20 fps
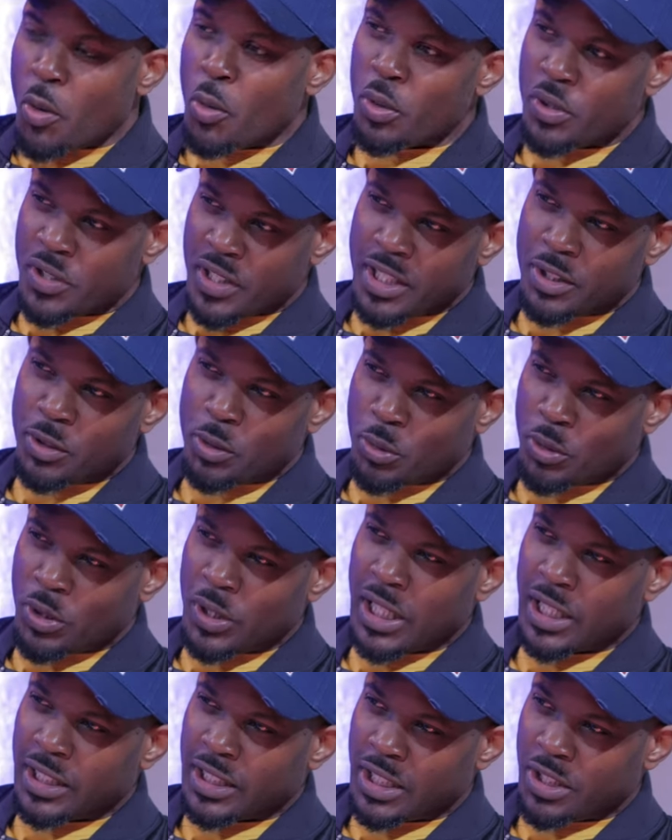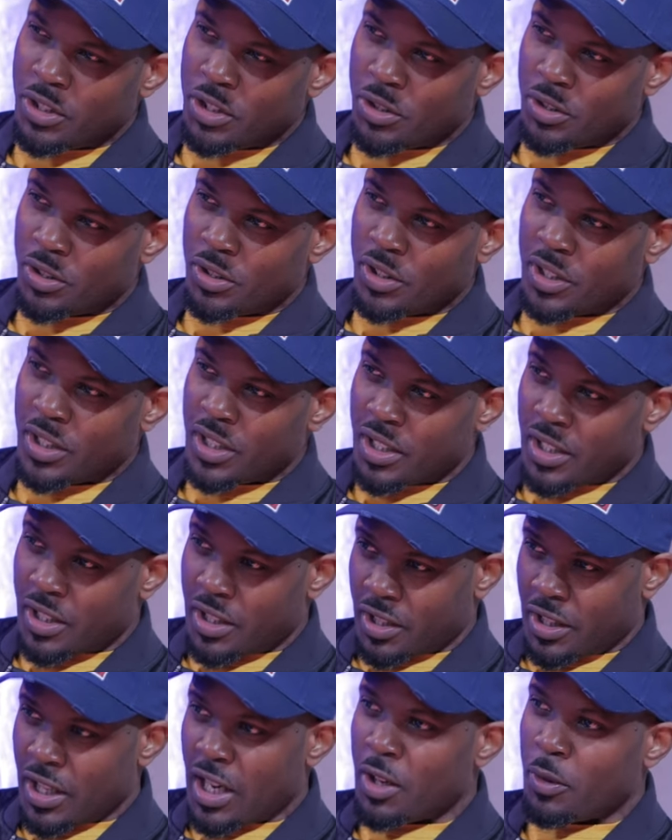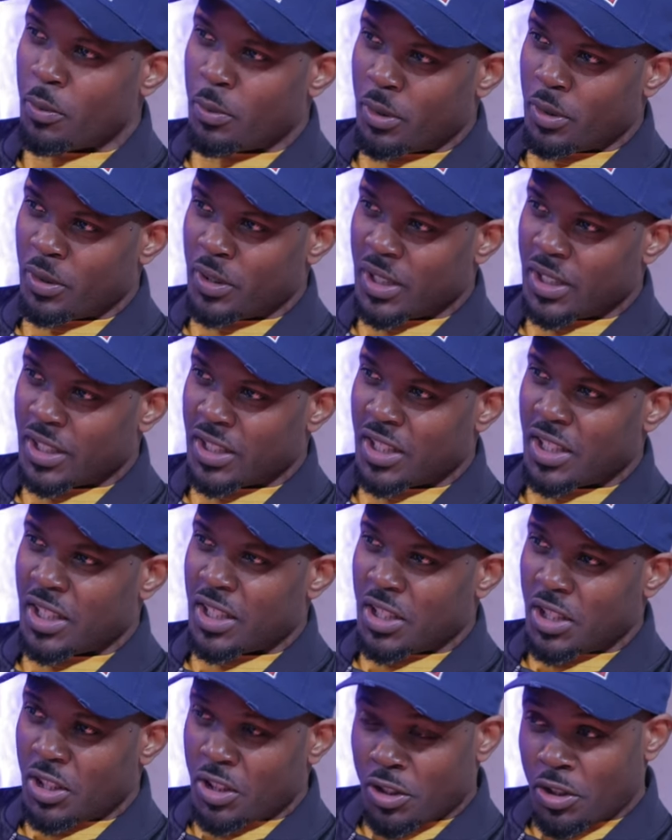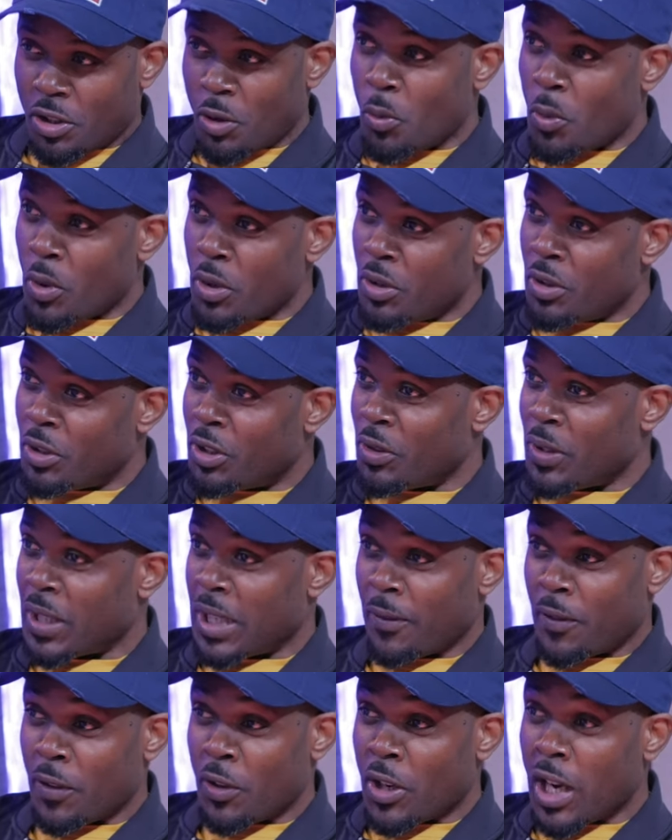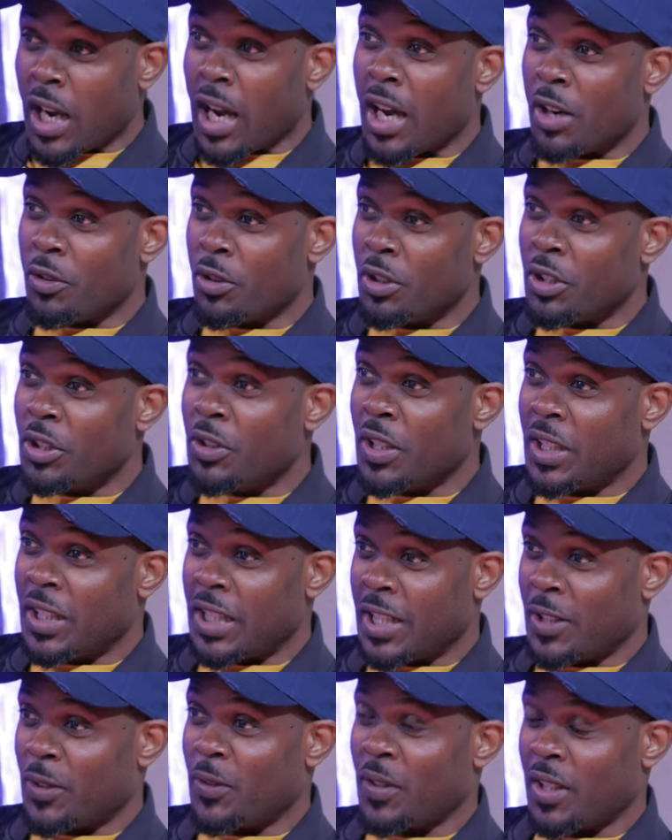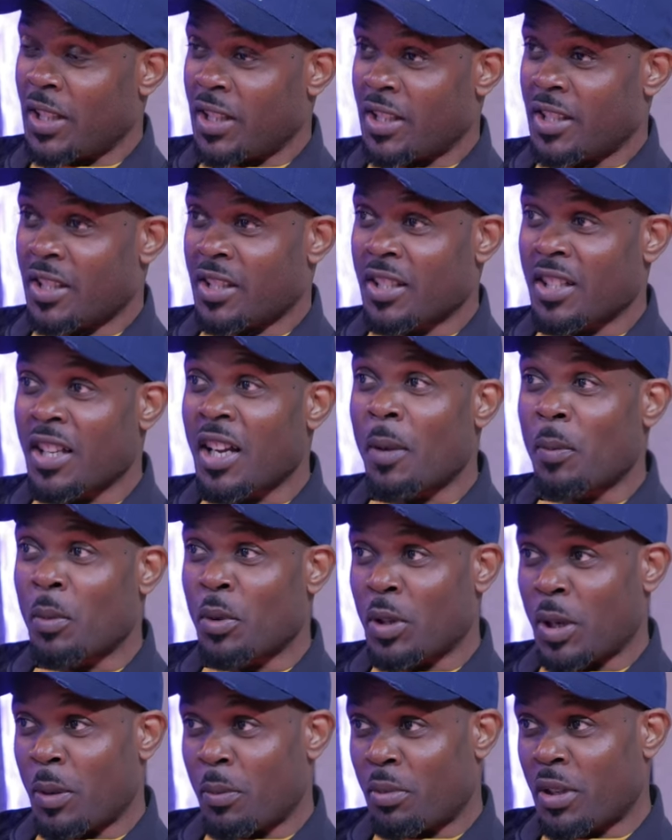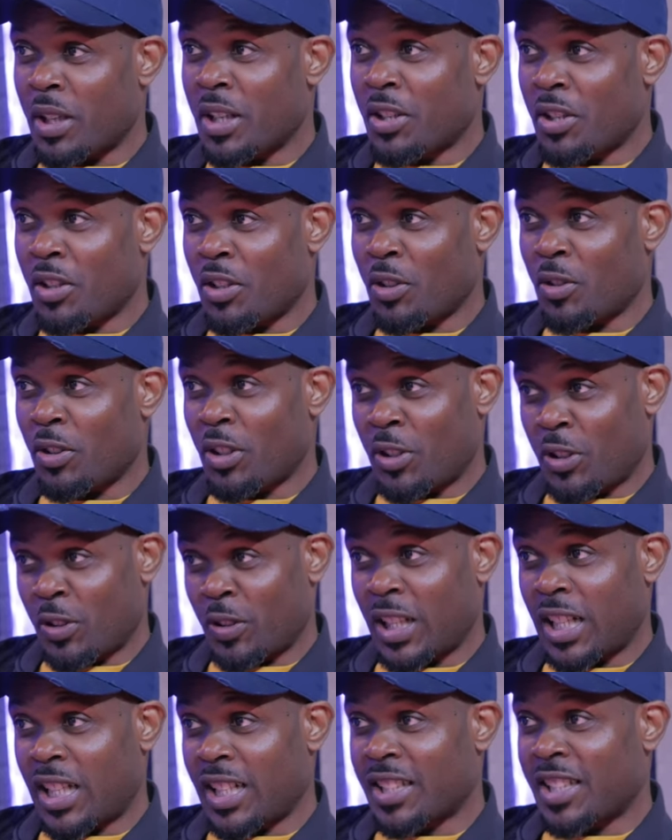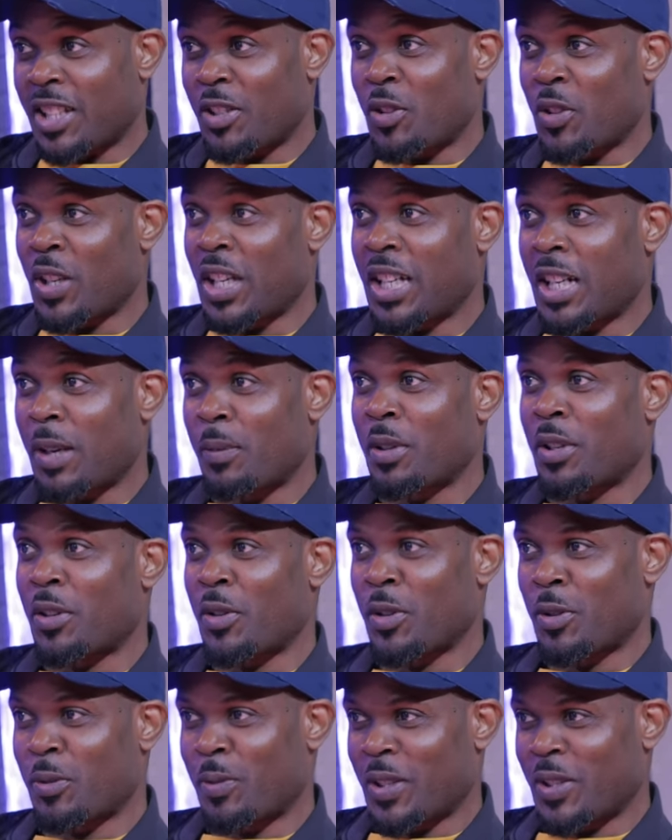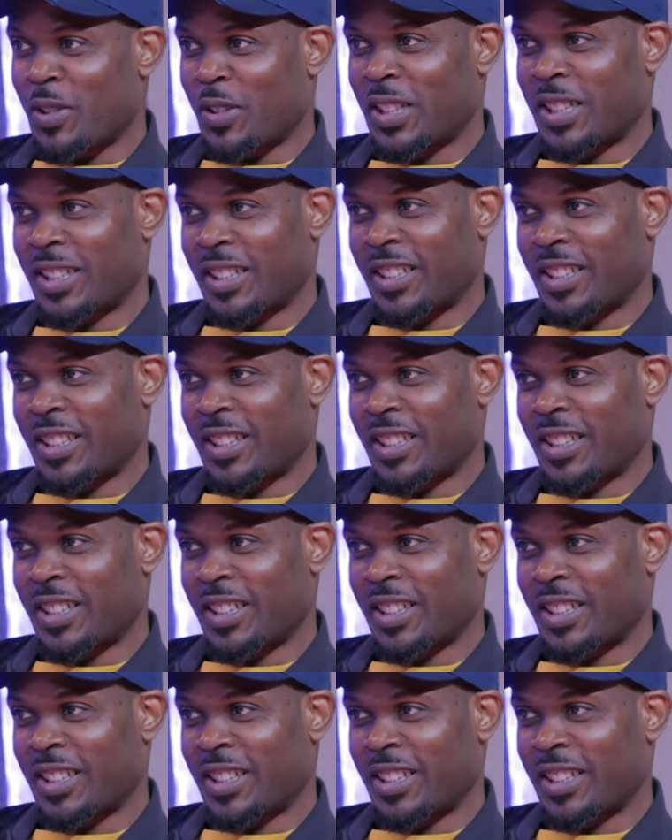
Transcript: Who said to Ronaldinho, young boy, you know what you're doing? If you carry on doing these things, I'm going to break your legs and you end up in a hospital.